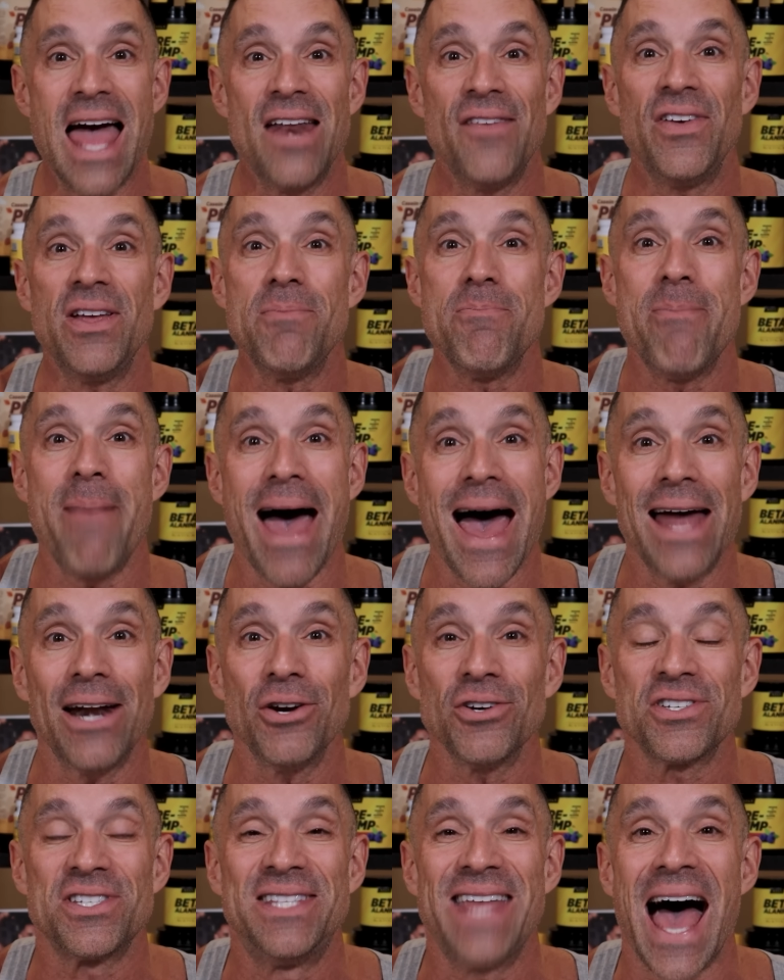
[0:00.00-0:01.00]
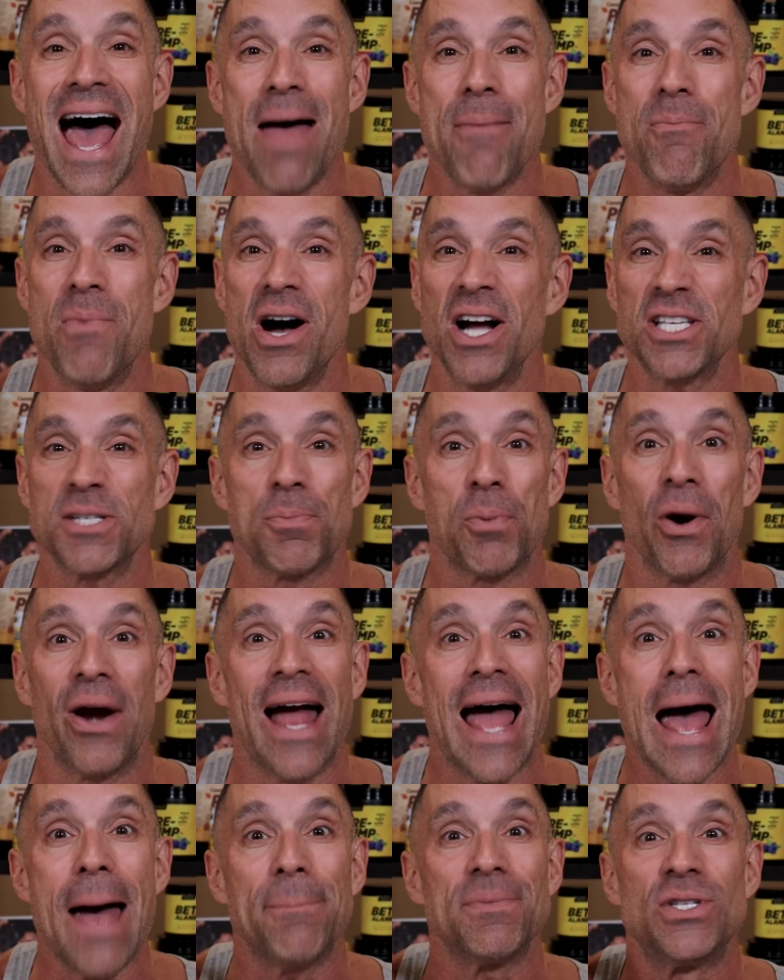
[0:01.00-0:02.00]
And if it matters that much,
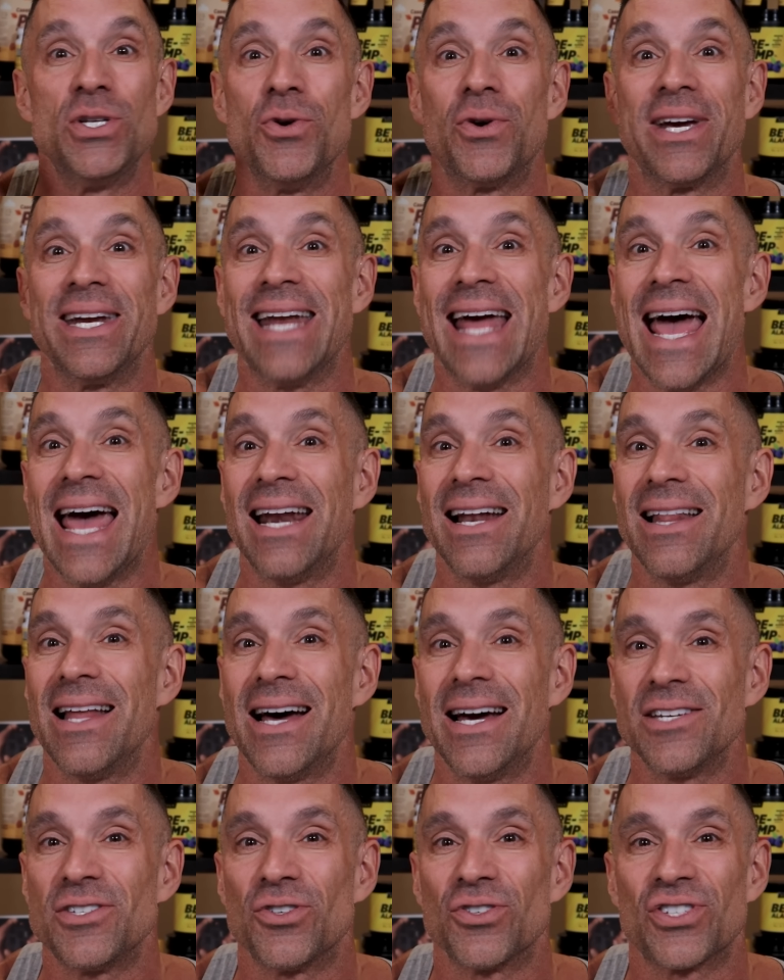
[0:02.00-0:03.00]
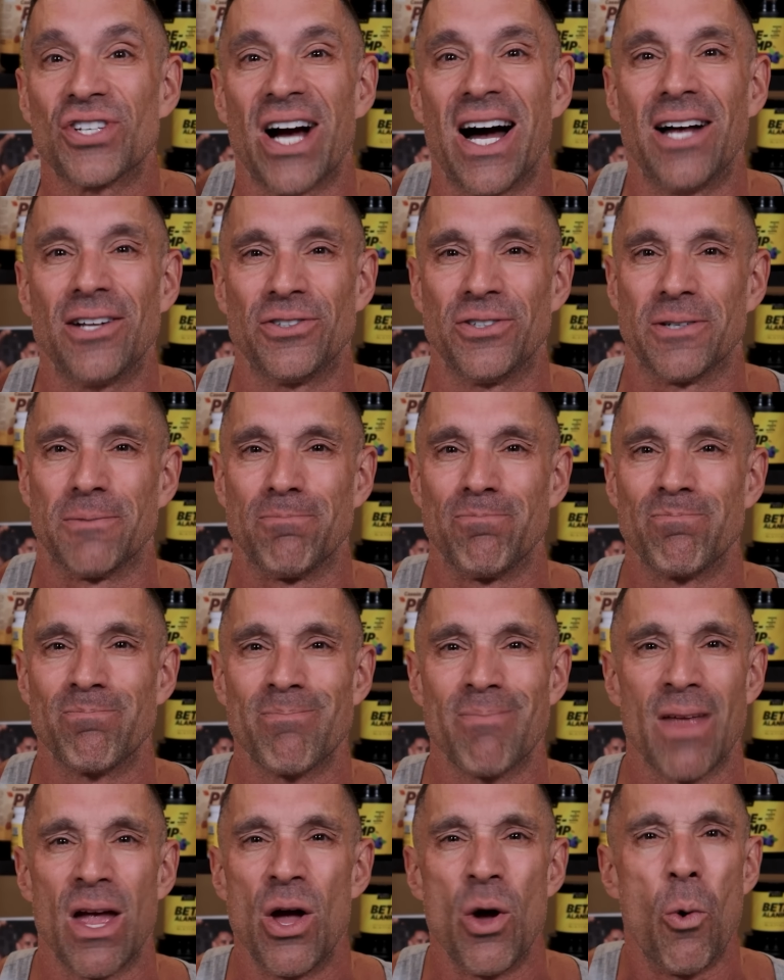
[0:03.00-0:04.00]
perhaps you can analyze your childhood.
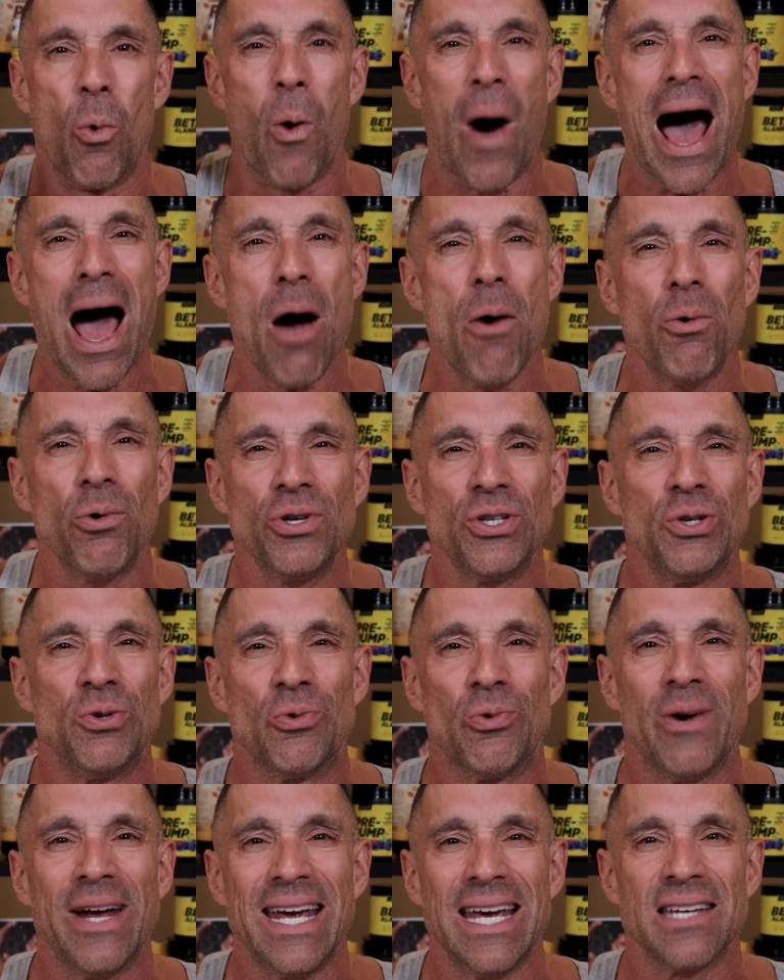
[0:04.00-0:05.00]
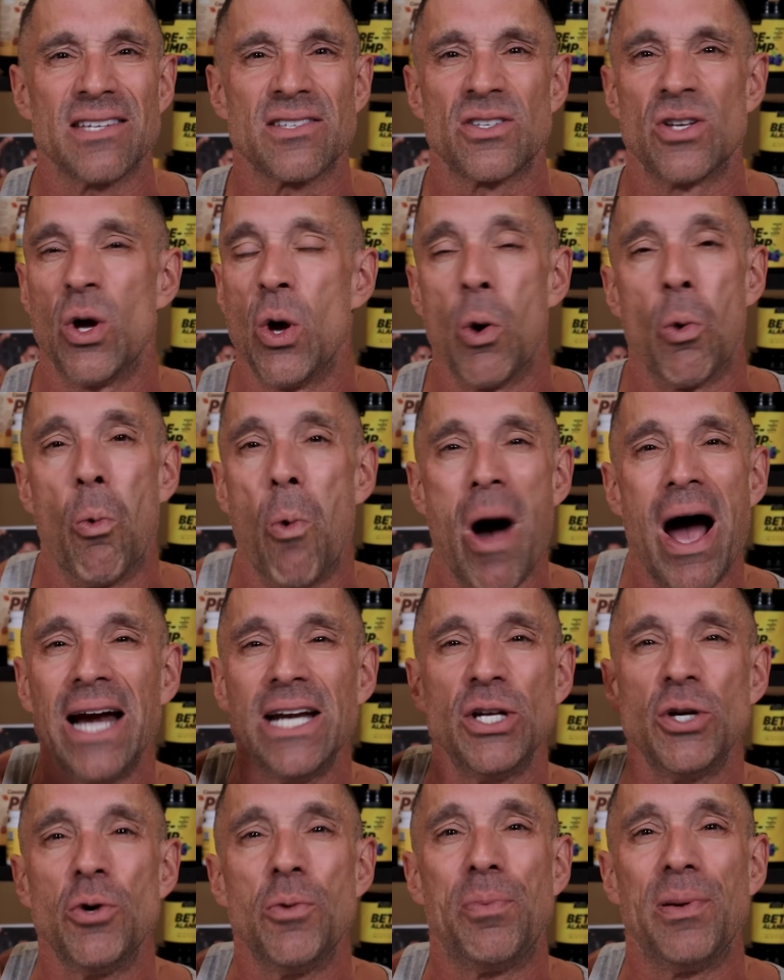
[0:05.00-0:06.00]
How were you raised? Why
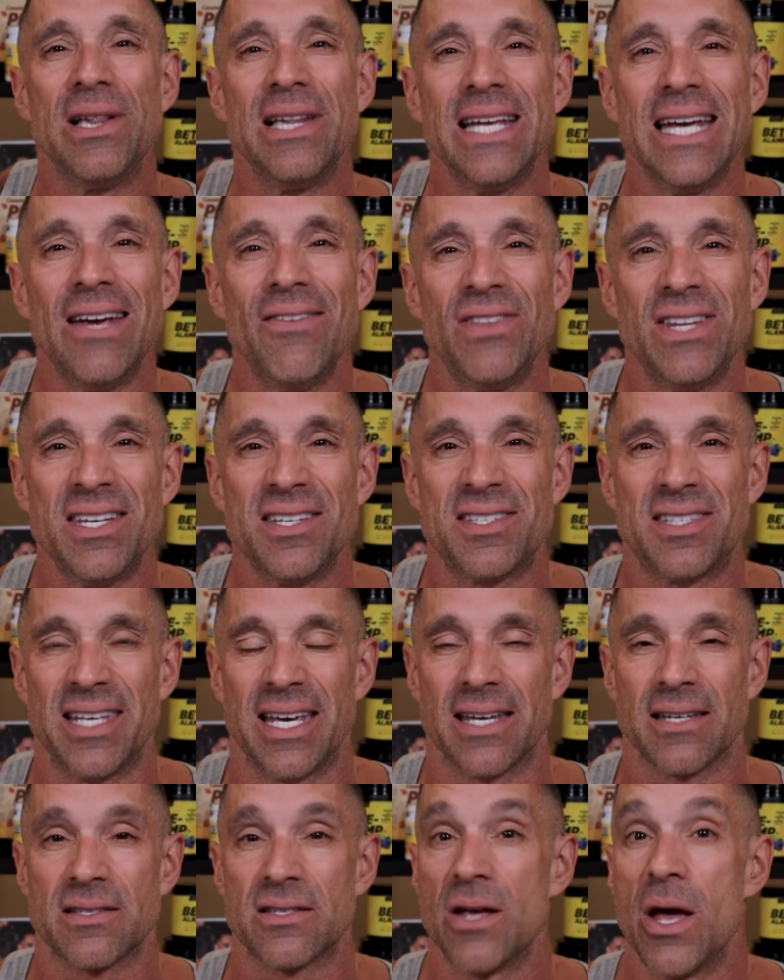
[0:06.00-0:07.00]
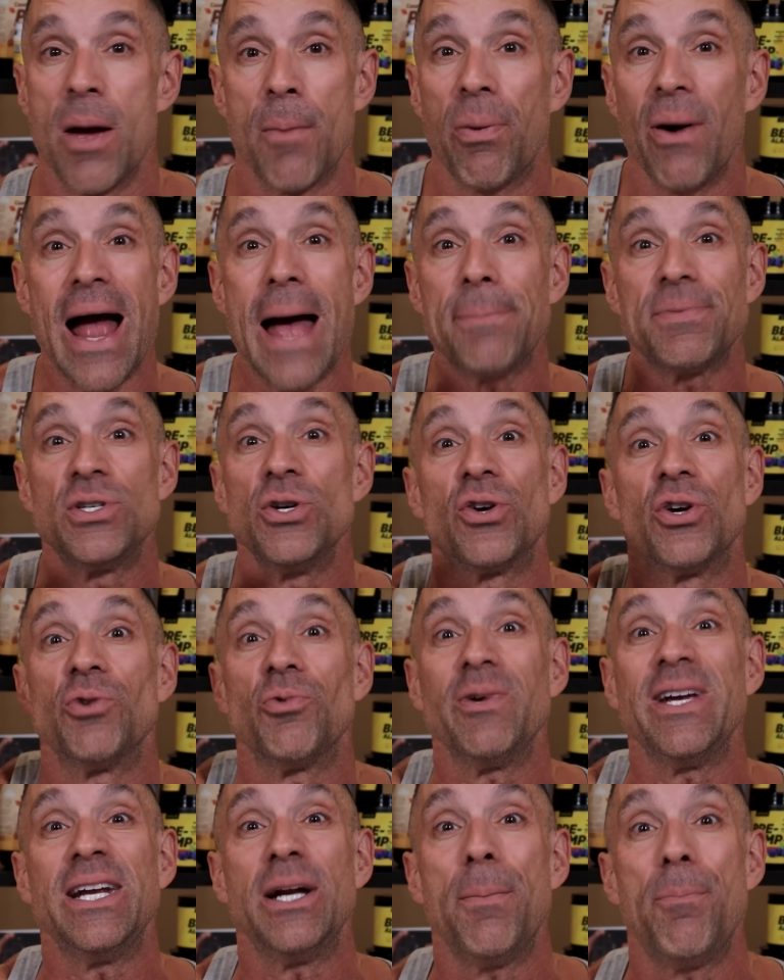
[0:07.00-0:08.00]
do you believe these things? Perhaps you could
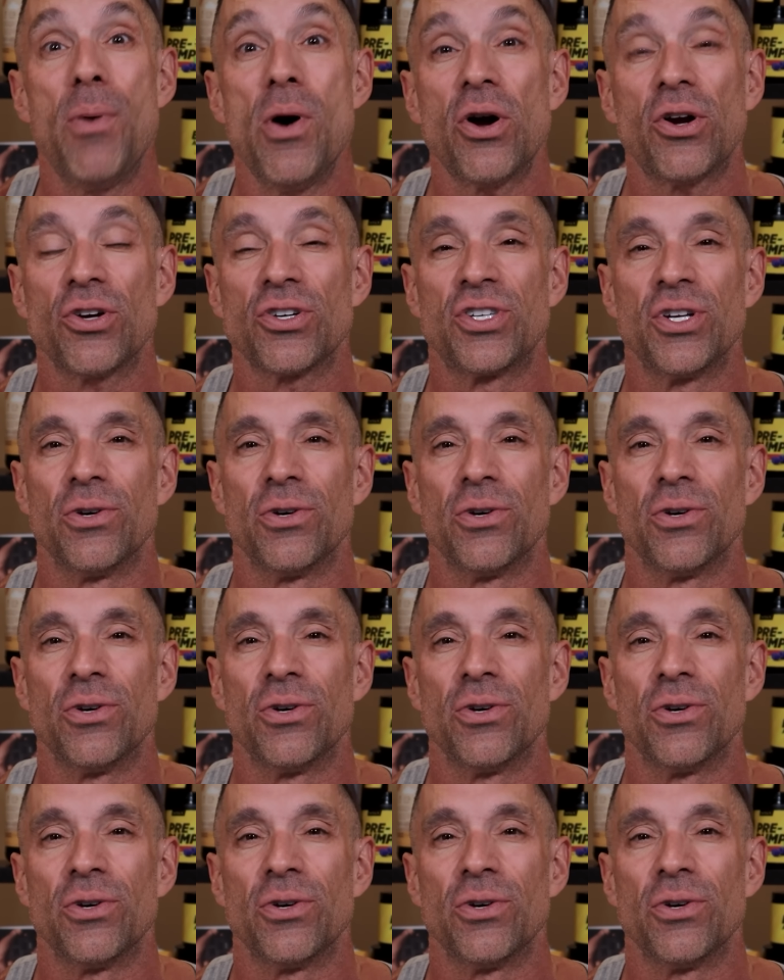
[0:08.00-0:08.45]
read a book or